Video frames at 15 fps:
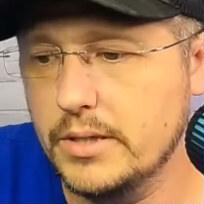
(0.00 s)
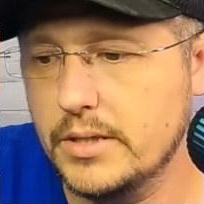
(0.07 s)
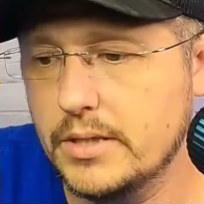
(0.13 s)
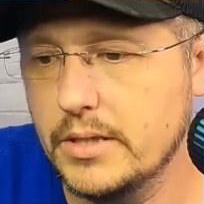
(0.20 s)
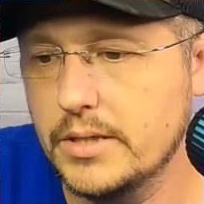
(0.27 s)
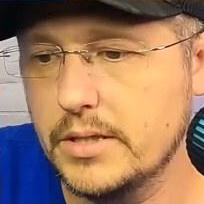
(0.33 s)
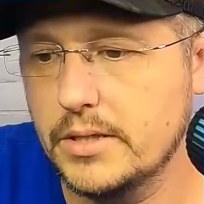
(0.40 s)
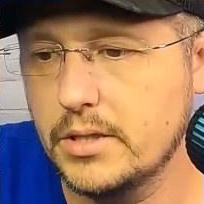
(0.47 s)
This
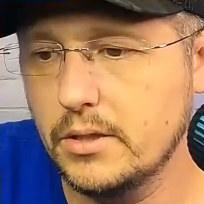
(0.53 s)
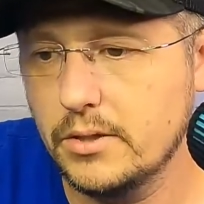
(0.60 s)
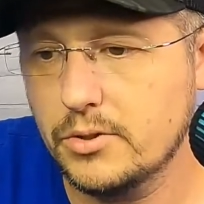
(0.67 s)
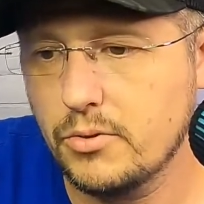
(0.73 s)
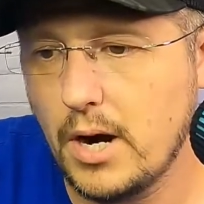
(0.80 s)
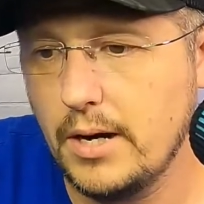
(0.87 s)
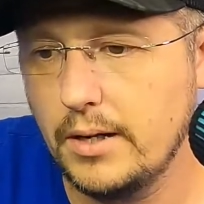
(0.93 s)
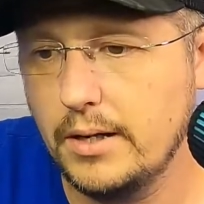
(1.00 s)
is going to try
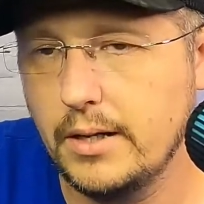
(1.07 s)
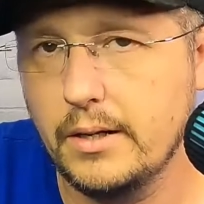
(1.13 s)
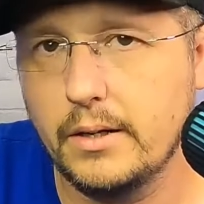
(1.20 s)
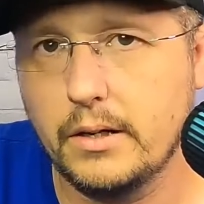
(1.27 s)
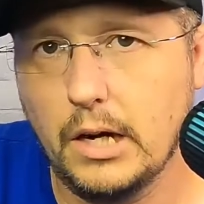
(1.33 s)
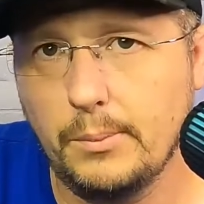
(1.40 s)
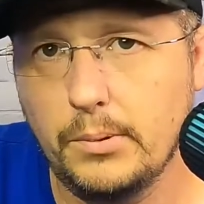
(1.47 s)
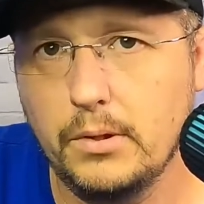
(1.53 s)
to get a
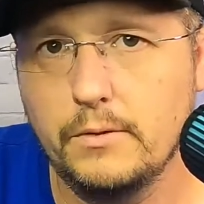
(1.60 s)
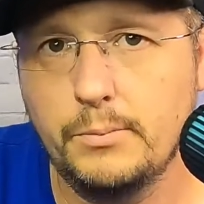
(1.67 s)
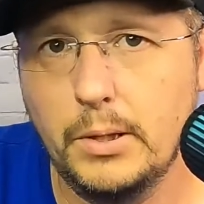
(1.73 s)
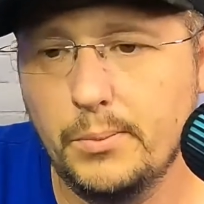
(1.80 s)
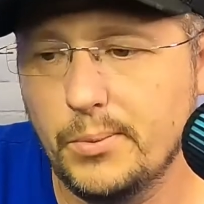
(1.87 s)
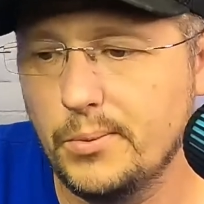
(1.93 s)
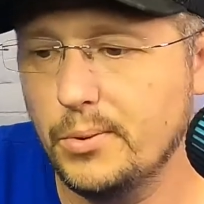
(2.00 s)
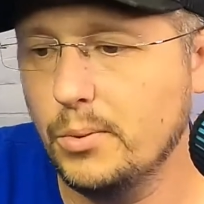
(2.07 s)
couple of
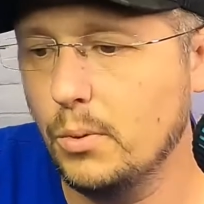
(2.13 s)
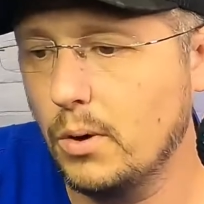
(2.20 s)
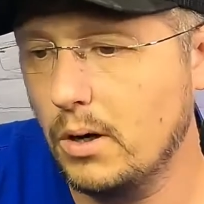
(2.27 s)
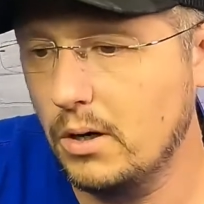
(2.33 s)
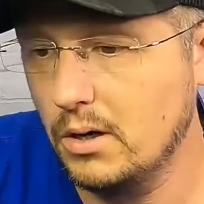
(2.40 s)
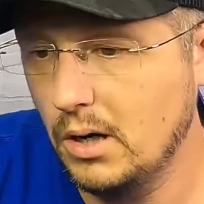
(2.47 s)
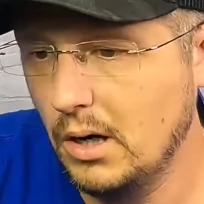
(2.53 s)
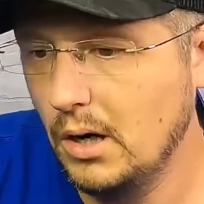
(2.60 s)
people who are
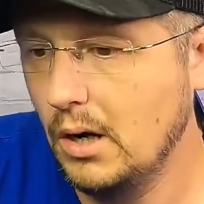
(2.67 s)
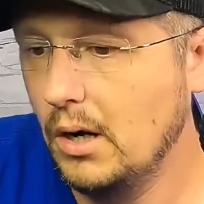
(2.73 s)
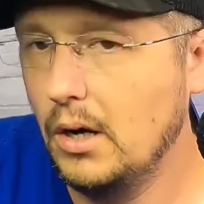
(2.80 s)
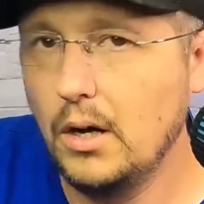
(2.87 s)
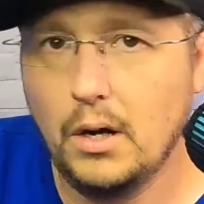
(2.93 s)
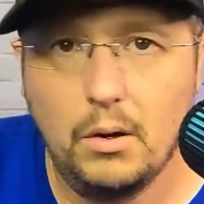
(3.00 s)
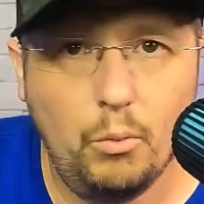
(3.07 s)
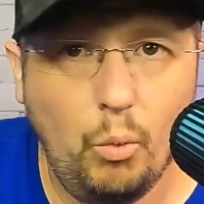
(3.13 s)

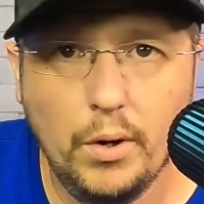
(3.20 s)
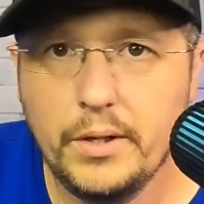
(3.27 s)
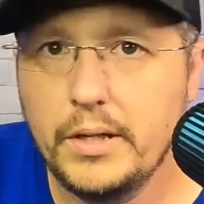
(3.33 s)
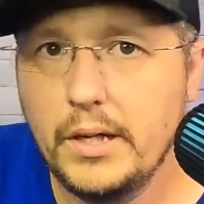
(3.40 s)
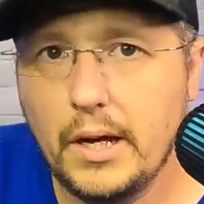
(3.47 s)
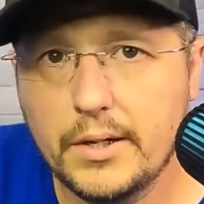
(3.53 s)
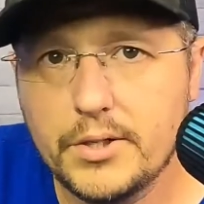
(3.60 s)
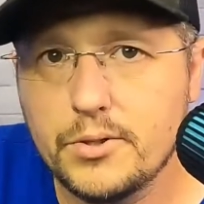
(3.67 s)
1DX
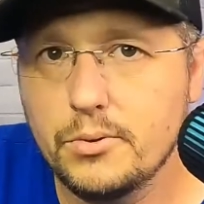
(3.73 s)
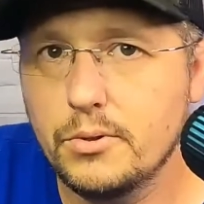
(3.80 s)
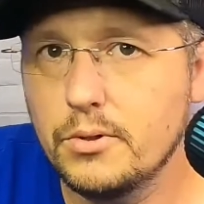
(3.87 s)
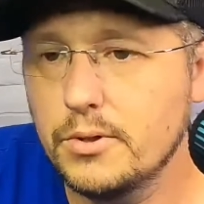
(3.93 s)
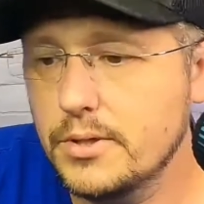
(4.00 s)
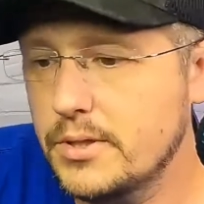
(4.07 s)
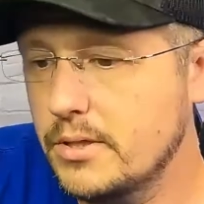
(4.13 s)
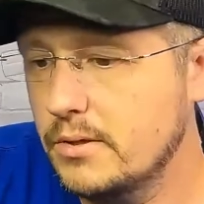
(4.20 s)

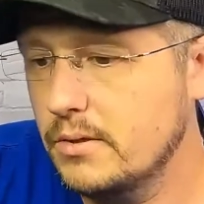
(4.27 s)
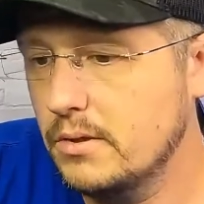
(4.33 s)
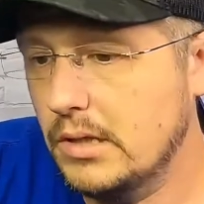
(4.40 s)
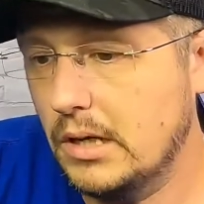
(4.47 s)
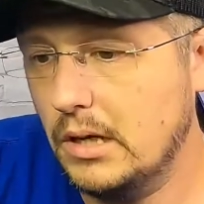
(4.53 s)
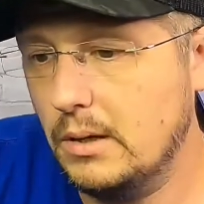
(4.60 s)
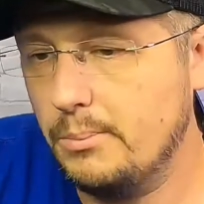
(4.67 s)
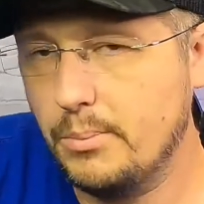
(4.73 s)
shooters,
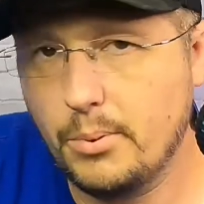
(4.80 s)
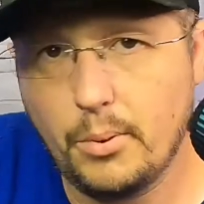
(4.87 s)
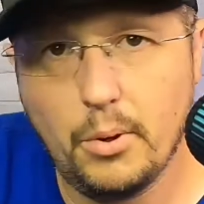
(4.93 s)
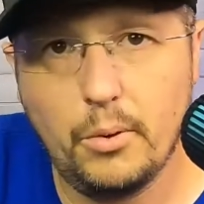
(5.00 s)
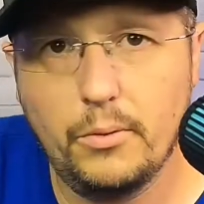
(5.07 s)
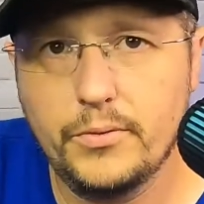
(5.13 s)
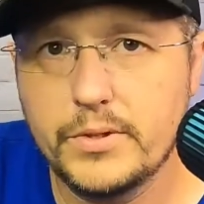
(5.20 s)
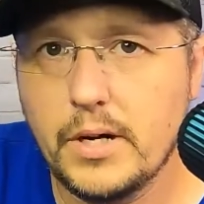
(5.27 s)
pro
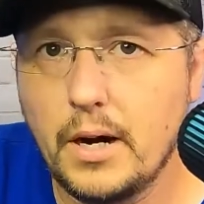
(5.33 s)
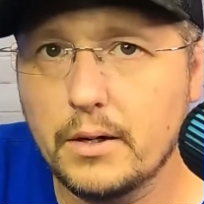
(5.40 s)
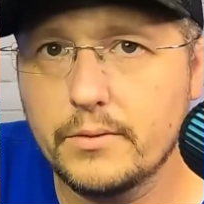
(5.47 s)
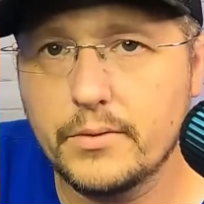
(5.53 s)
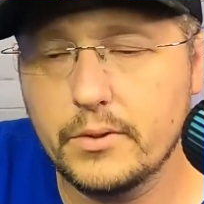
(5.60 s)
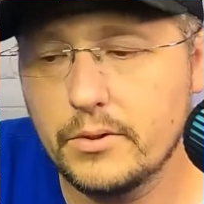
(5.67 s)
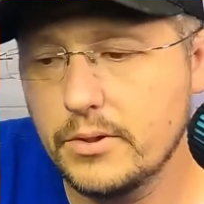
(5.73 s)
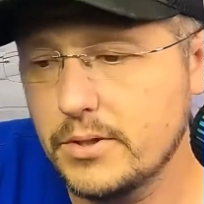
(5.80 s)

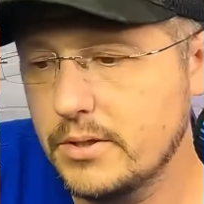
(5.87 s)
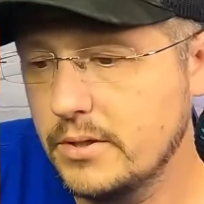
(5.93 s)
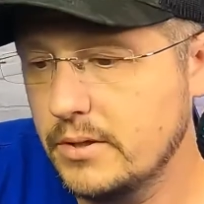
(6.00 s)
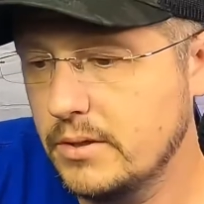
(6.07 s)
photographers,